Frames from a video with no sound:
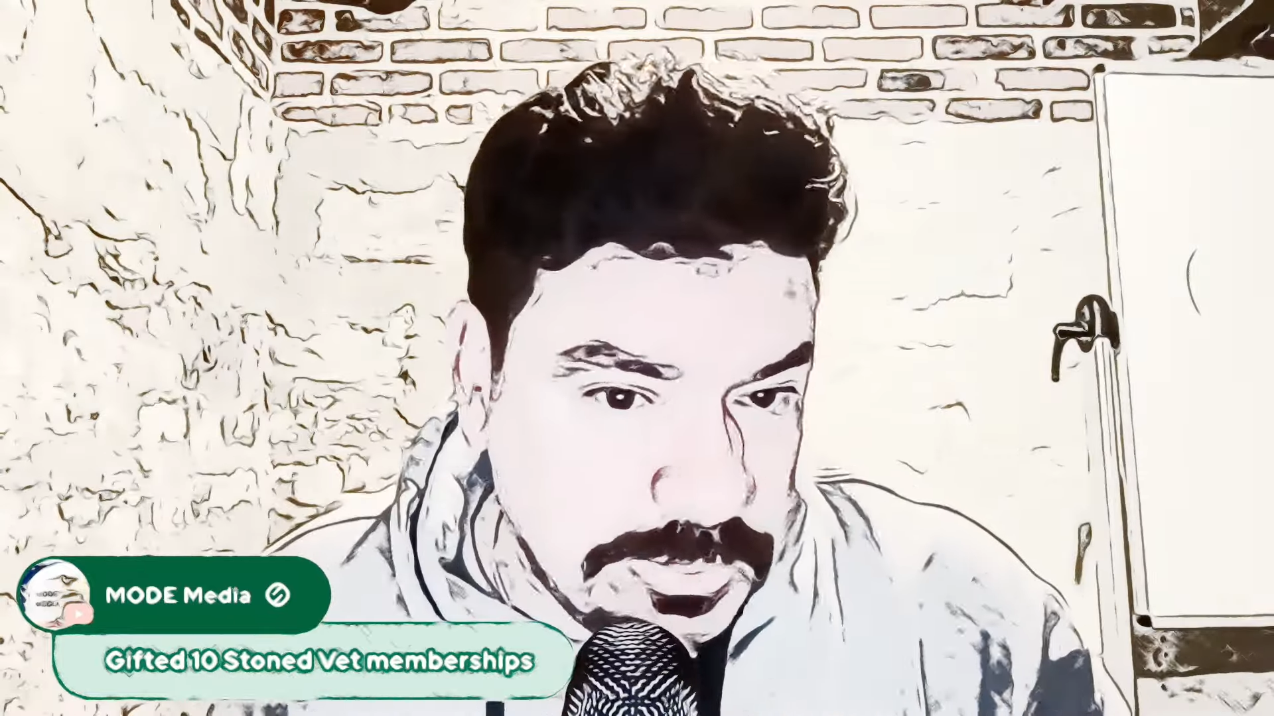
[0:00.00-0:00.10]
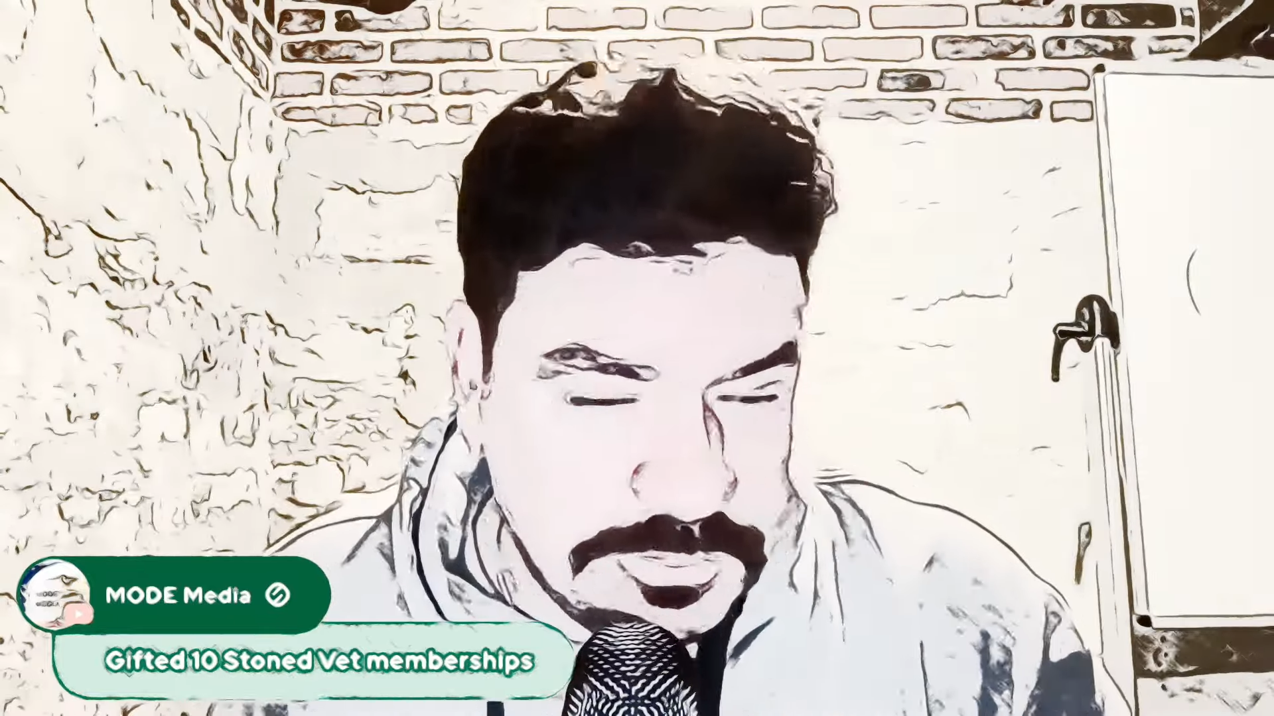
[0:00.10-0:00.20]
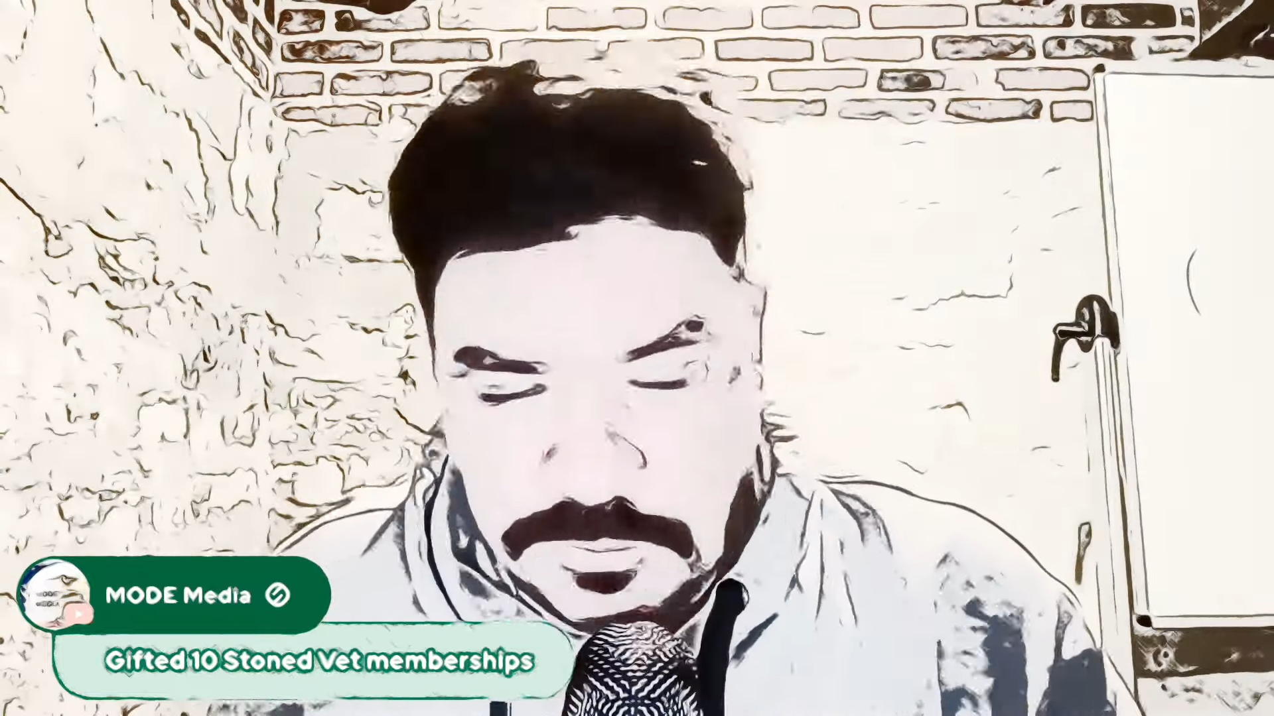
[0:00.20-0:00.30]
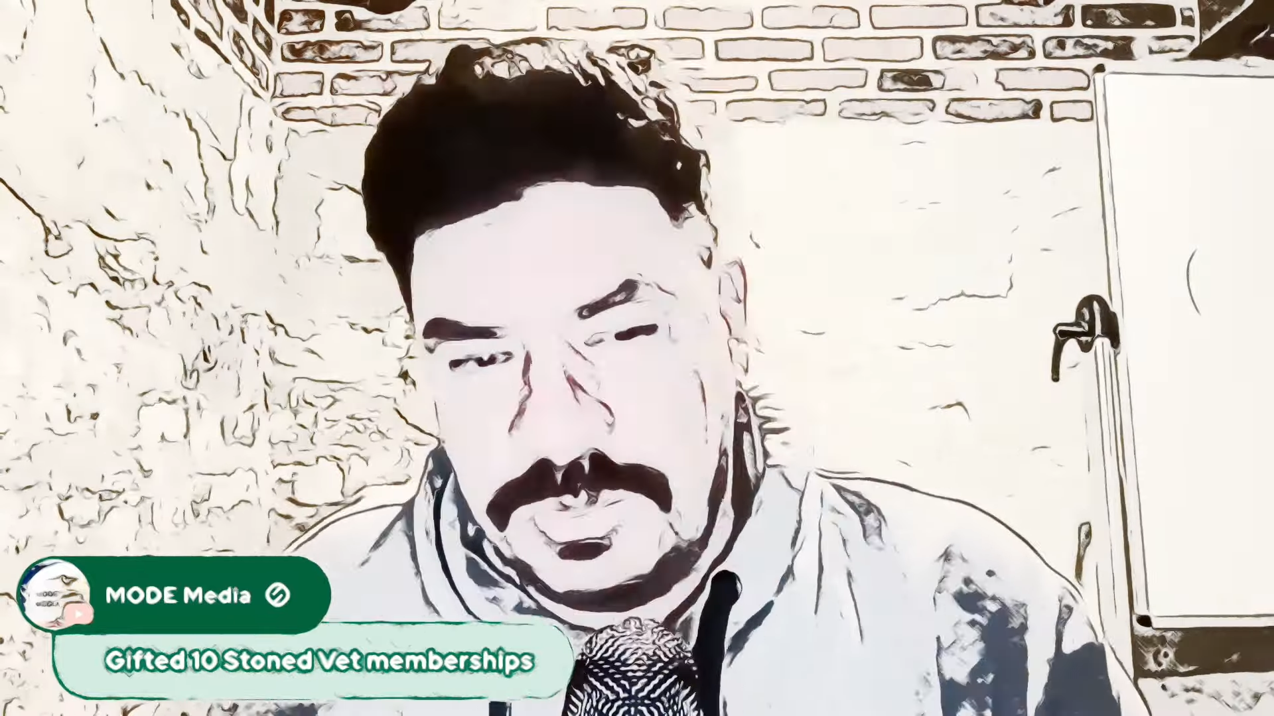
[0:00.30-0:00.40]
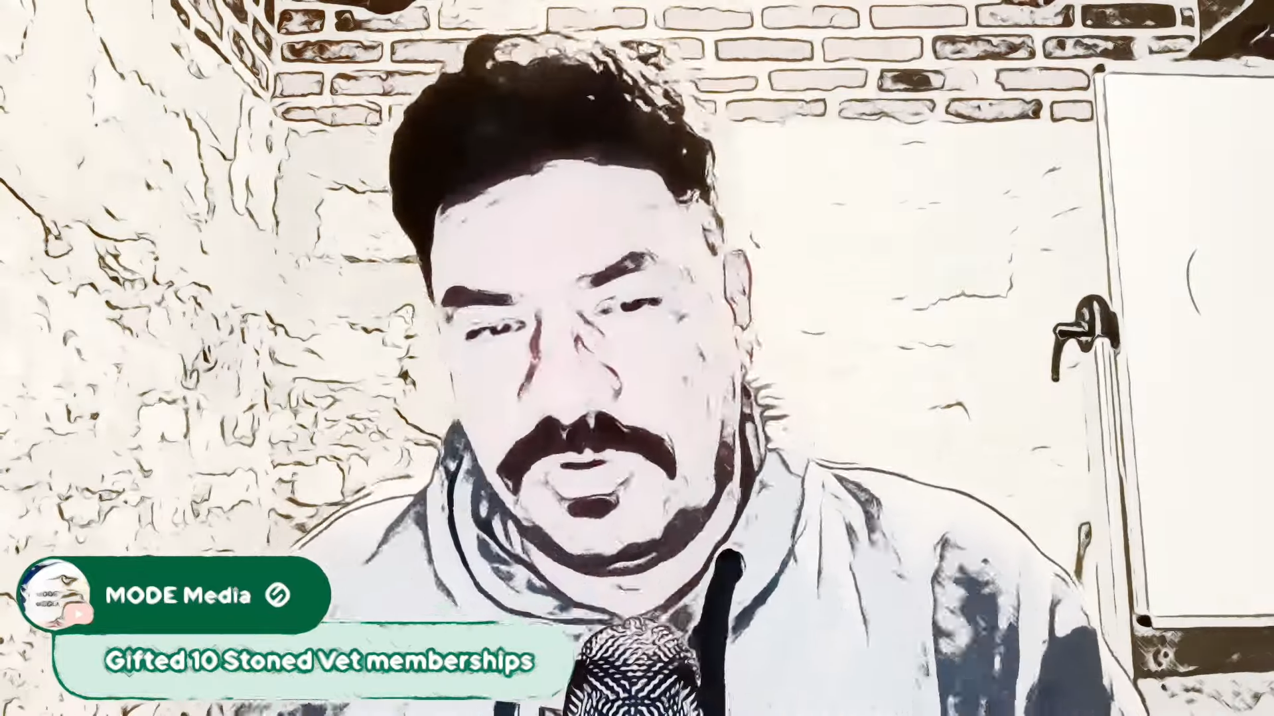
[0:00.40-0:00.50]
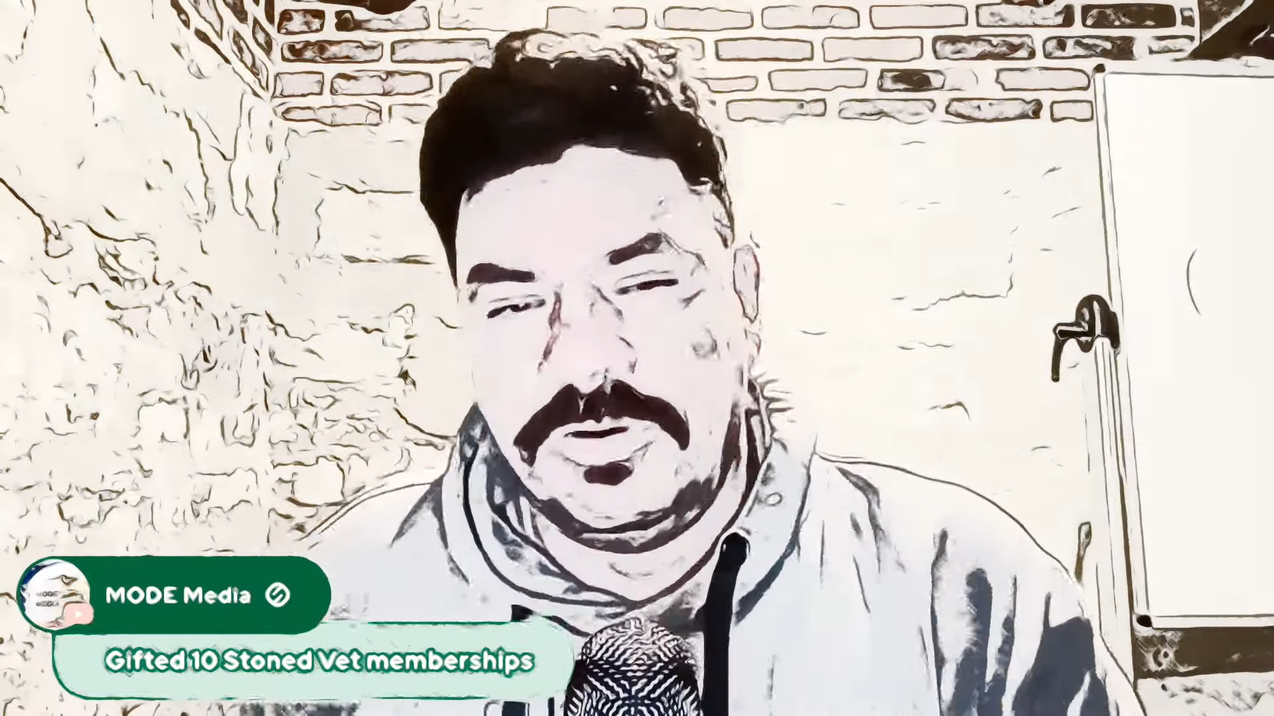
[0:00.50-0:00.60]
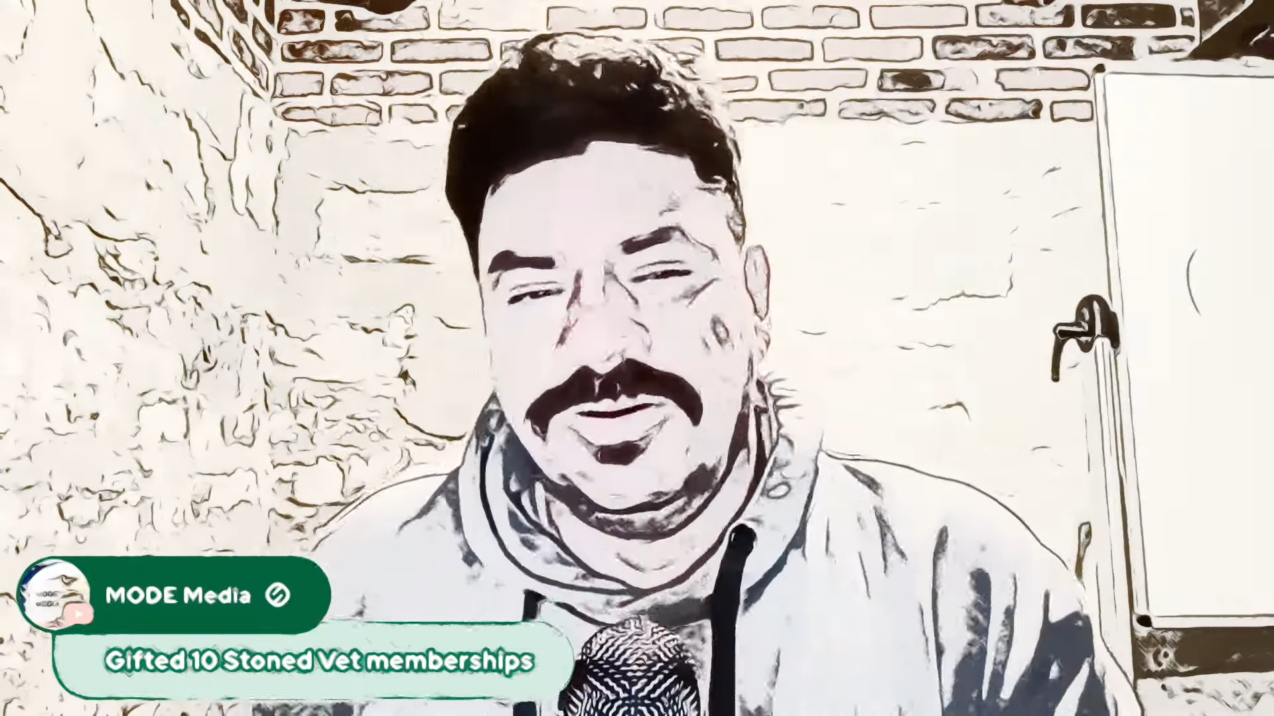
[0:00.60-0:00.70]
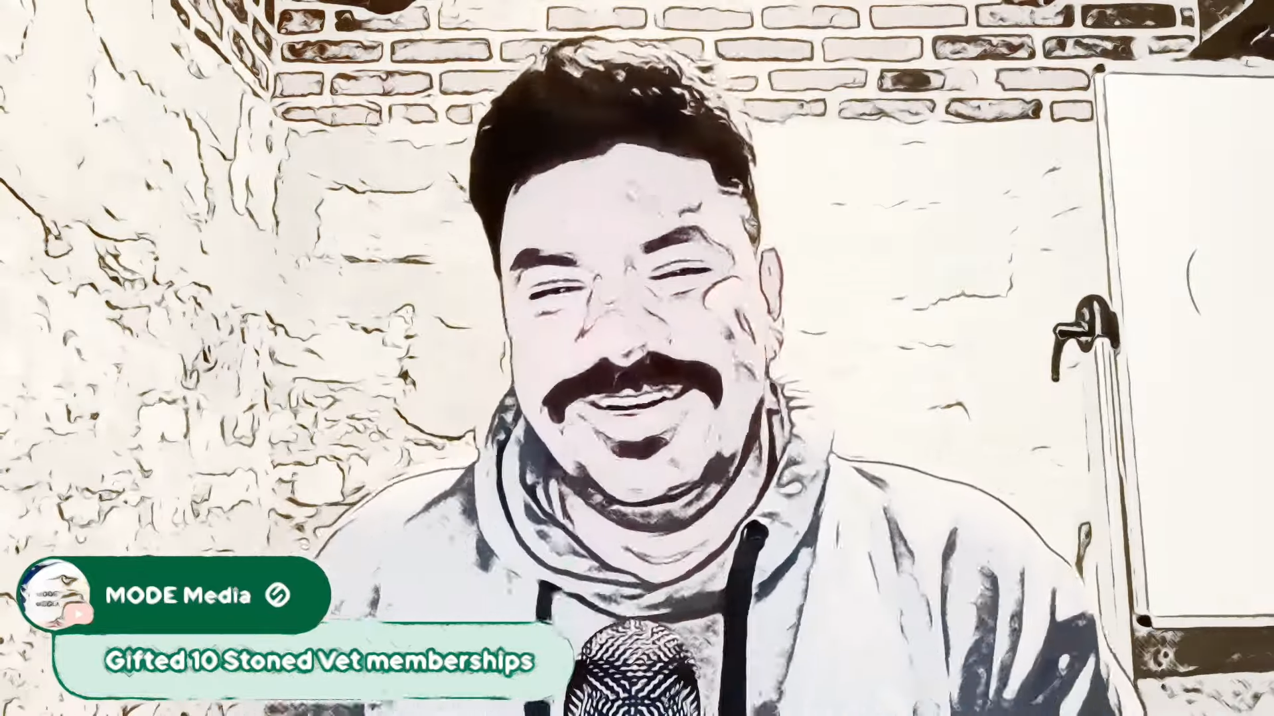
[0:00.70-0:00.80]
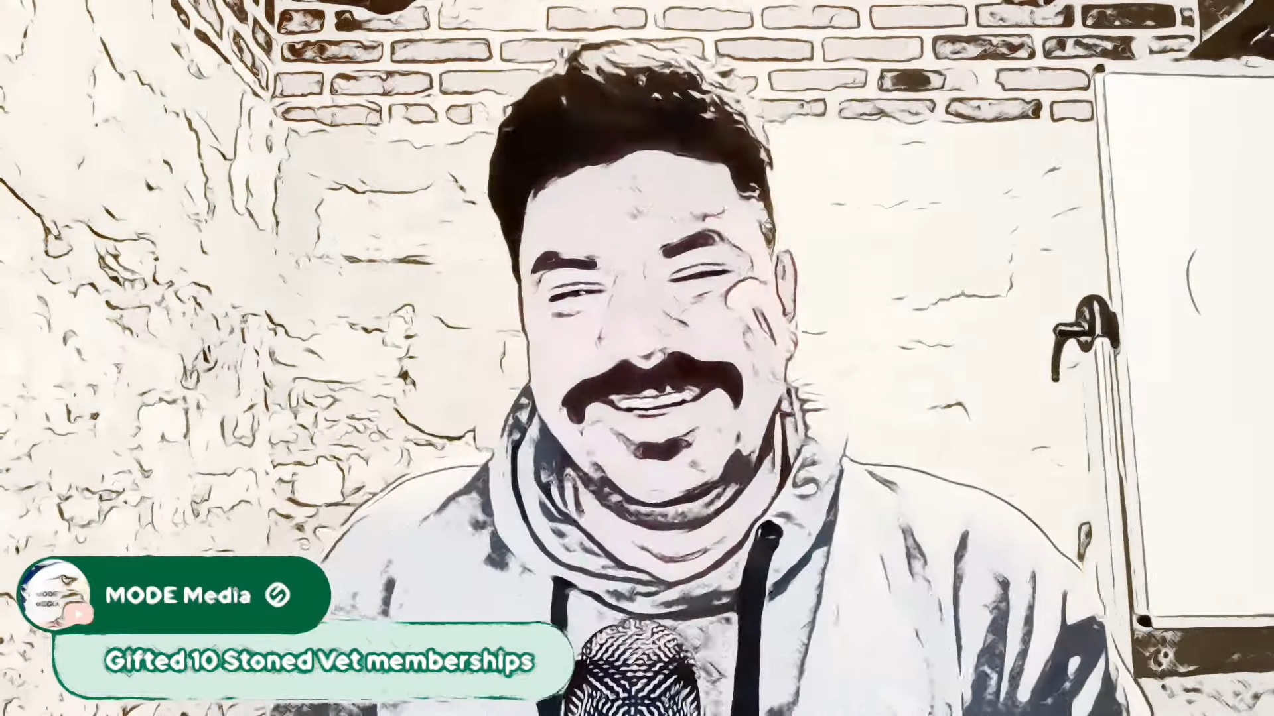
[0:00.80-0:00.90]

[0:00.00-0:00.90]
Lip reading: streamer.